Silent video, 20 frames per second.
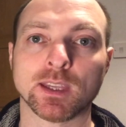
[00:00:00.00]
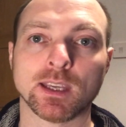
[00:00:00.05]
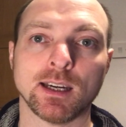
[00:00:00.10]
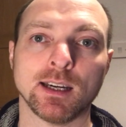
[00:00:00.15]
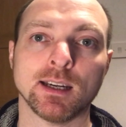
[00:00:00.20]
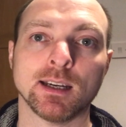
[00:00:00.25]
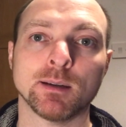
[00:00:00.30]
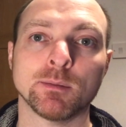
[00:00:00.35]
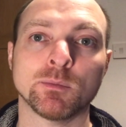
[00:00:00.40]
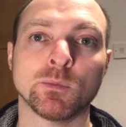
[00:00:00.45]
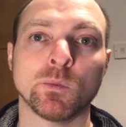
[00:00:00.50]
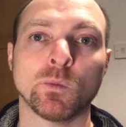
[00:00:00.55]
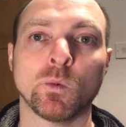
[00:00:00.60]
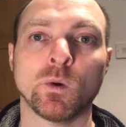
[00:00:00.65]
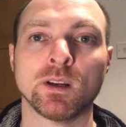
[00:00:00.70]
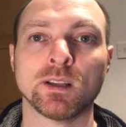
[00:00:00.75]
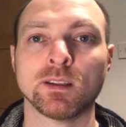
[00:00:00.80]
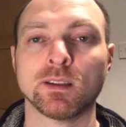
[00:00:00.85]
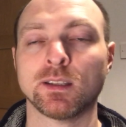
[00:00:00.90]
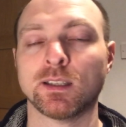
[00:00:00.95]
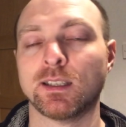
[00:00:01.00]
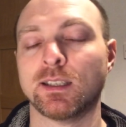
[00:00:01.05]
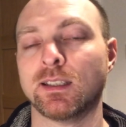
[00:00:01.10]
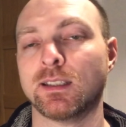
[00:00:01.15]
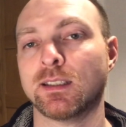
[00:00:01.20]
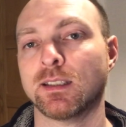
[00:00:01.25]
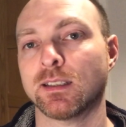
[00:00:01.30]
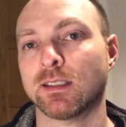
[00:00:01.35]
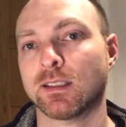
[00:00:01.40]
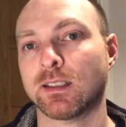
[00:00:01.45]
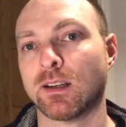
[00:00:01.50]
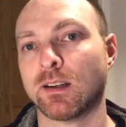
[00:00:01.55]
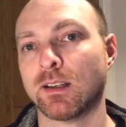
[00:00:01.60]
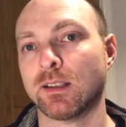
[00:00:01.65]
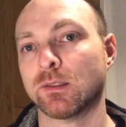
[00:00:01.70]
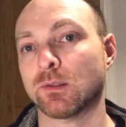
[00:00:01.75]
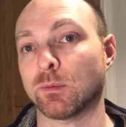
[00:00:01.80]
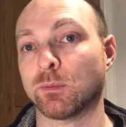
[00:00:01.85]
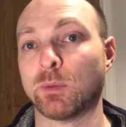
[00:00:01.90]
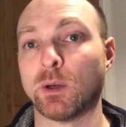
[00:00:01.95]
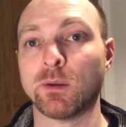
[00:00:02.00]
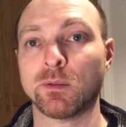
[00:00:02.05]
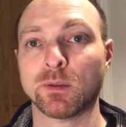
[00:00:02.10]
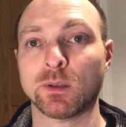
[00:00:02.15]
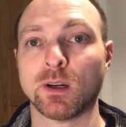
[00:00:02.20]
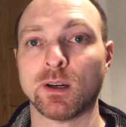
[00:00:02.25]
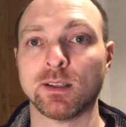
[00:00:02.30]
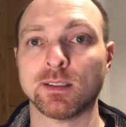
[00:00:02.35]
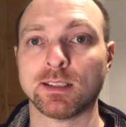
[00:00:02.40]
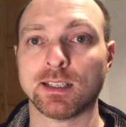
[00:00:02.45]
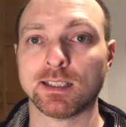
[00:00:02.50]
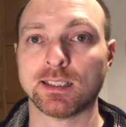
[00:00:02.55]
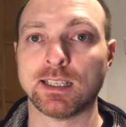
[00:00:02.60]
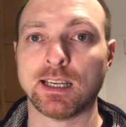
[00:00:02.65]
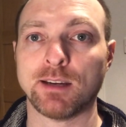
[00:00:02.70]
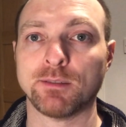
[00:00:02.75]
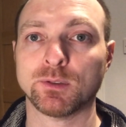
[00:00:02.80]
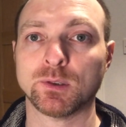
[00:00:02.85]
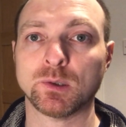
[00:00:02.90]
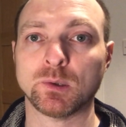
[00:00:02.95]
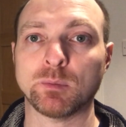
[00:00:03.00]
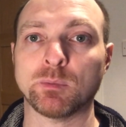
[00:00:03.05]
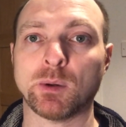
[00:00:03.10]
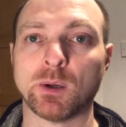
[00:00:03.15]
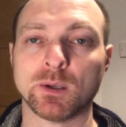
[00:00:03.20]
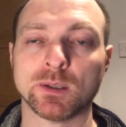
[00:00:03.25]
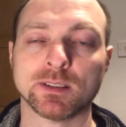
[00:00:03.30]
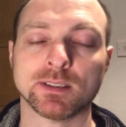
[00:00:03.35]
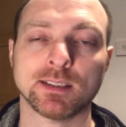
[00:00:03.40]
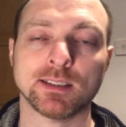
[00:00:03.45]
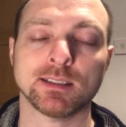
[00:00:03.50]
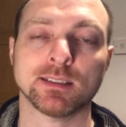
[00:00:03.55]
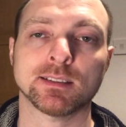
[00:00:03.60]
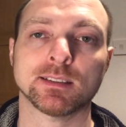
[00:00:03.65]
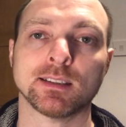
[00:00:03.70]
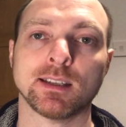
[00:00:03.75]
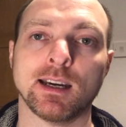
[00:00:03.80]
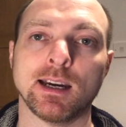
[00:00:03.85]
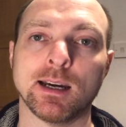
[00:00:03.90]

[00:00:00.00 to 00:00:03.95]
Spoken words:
One of the guys, or both guys, actually have two boxes.